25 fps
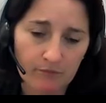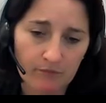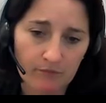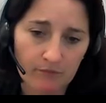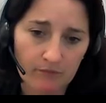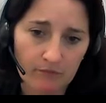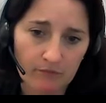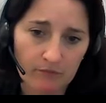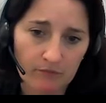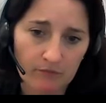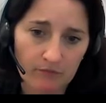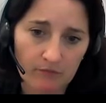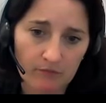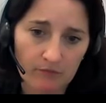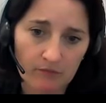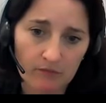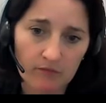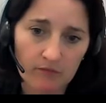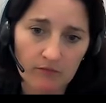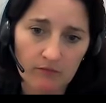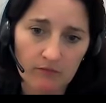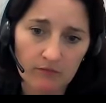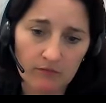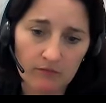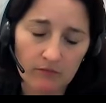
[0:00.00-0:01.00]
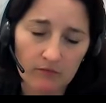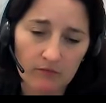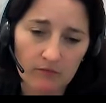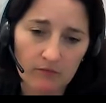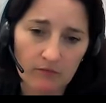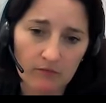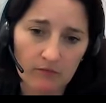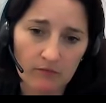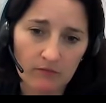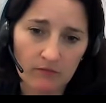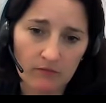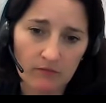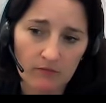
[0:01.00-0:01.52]

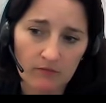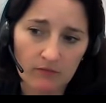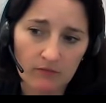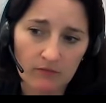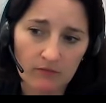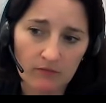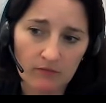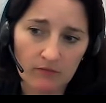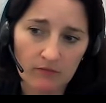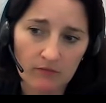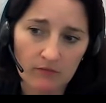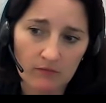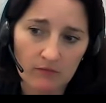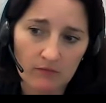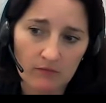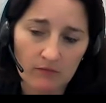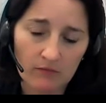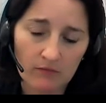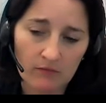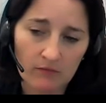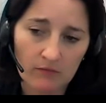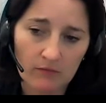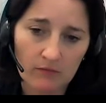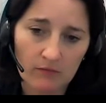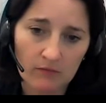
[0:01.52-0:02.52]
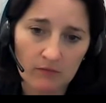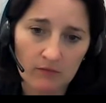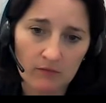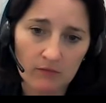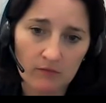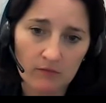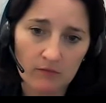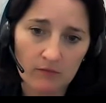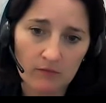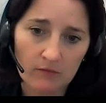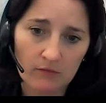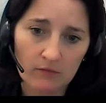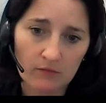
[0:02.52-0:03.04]

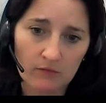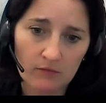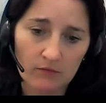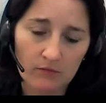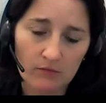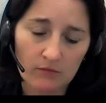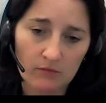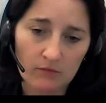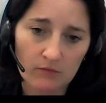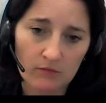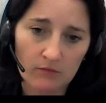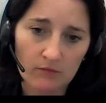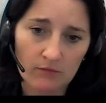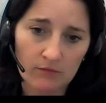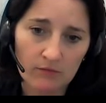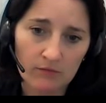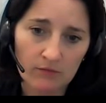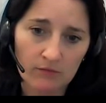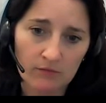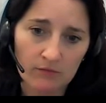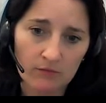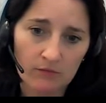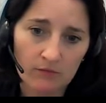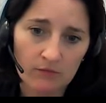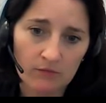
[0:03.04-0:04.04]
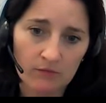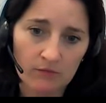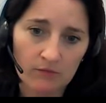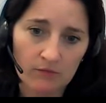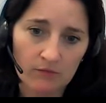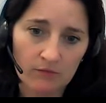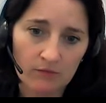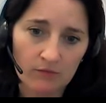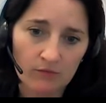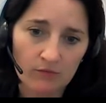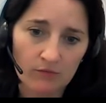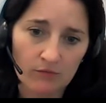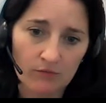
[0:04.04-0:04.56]

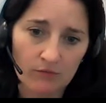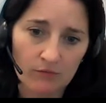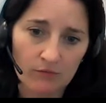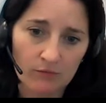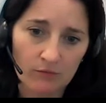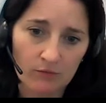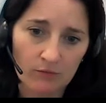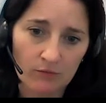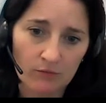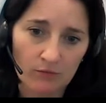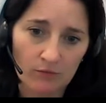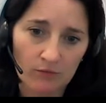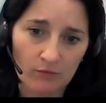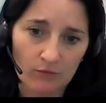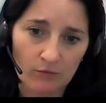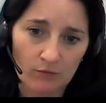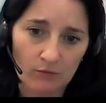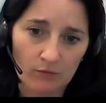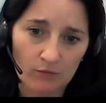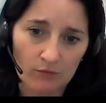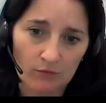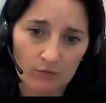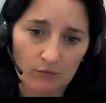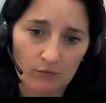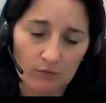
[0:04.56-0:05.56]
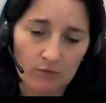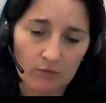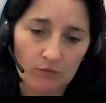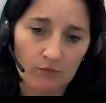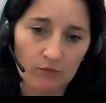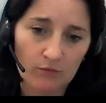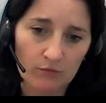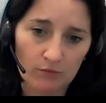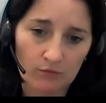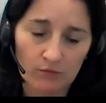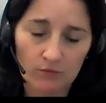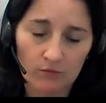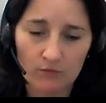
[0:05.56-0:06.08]

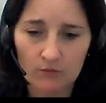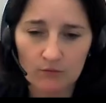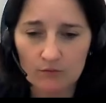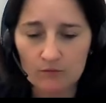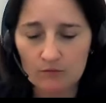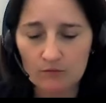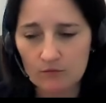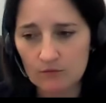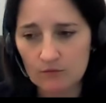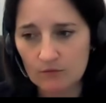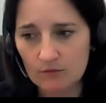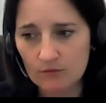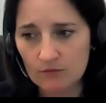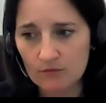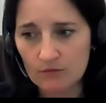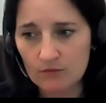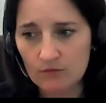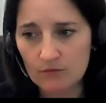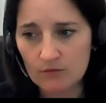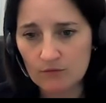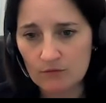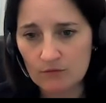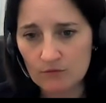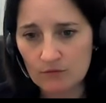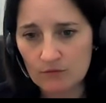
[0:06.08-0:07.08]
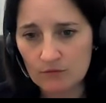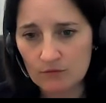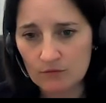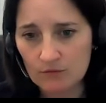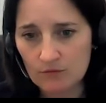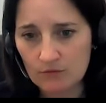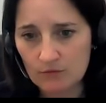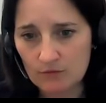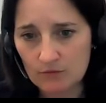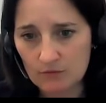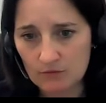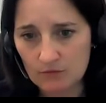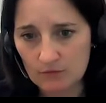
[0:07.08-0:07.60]

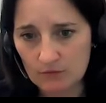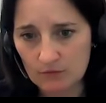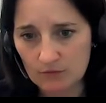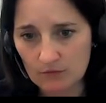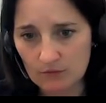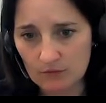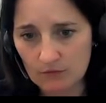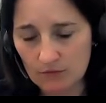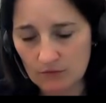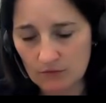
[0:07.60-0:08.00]
The person shown says nothing.